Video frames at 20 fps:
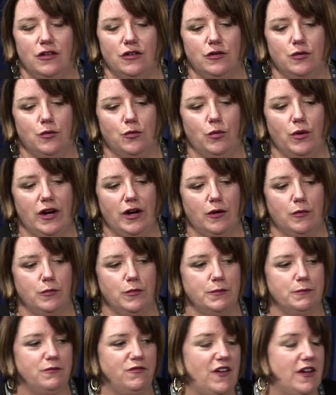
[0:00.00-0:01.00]
where
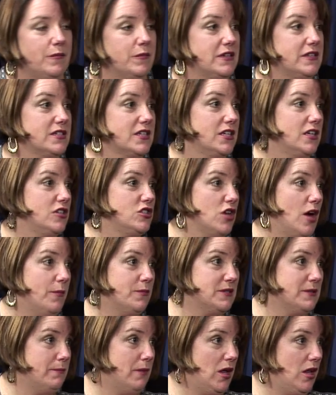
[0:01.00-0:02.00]
families can
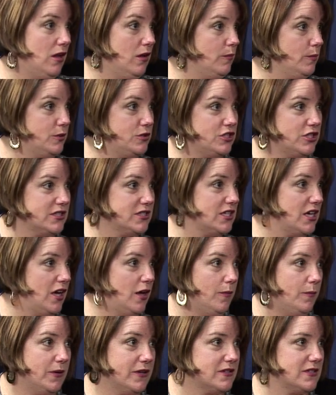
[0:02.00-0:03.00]
adopt a bulb just to
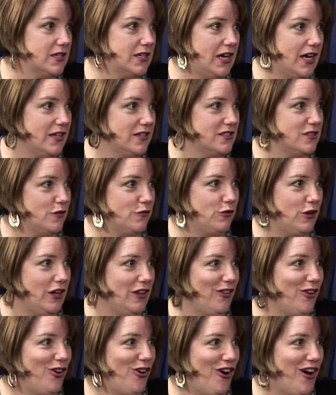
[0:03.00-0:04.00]
help us, again, defray
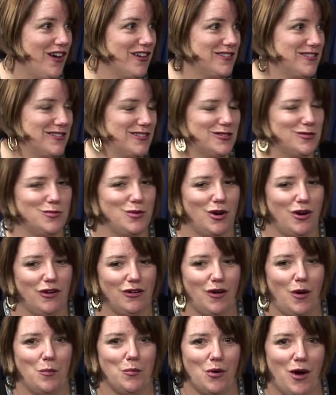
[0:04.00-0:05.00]
the costs because we are a
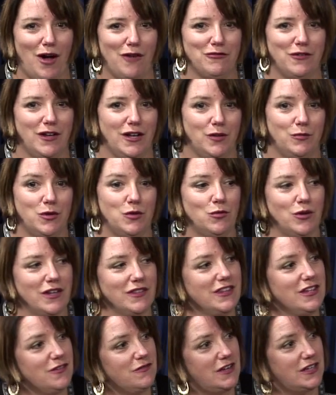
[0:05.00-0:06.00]
nonprofit and we want
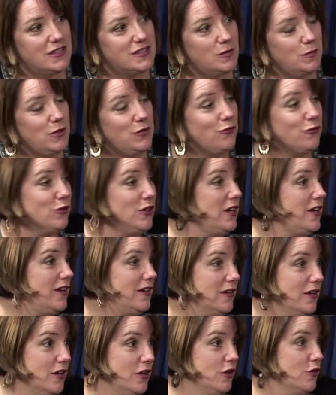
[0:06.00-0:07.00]
the event to be
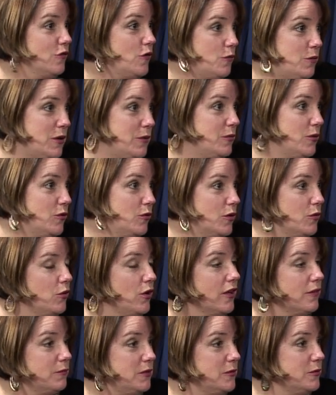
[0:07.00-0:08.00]
free for people. We
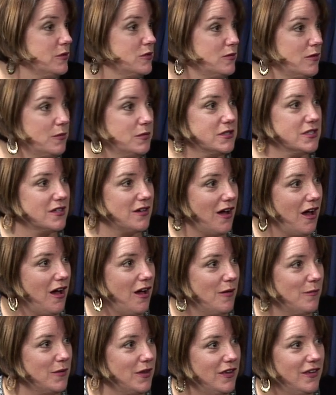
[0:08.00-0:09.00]
want people to be able to
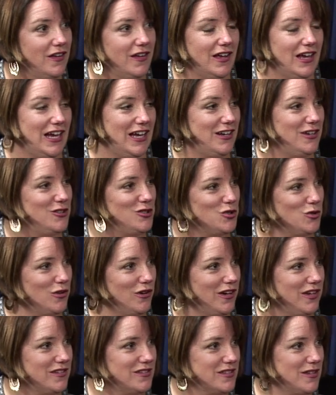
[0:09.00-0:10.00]
come and
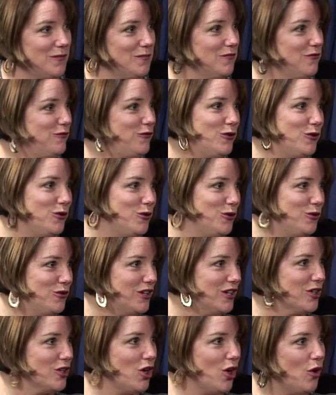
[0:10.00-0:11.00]
enjoy some food
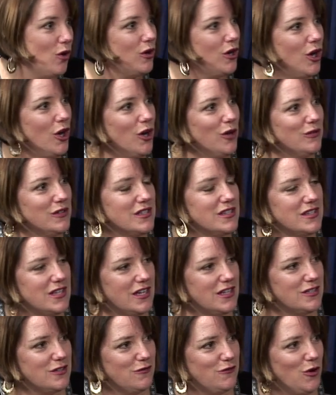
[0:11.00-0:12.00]
and cocoa and
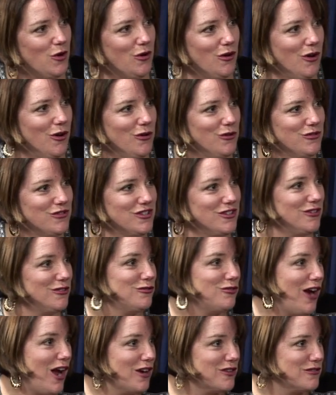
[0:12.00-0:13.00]
Santa photos and a
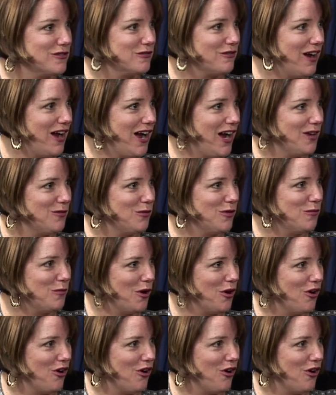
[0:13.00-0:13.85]
tractor ride with Mark